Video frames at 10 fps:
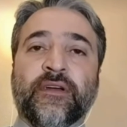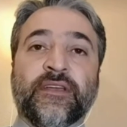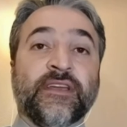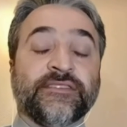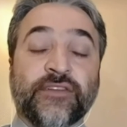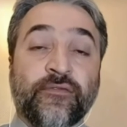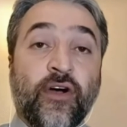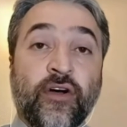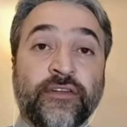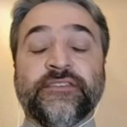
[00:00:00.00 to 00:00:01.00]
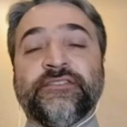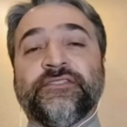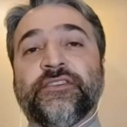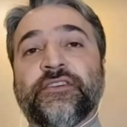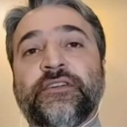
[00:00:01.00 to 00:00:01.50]
guest of honor
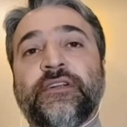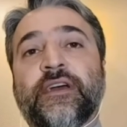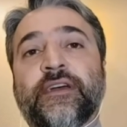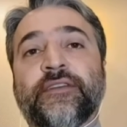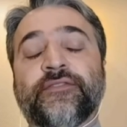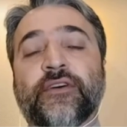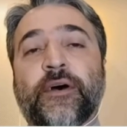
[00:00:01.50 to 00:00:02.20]
this year, and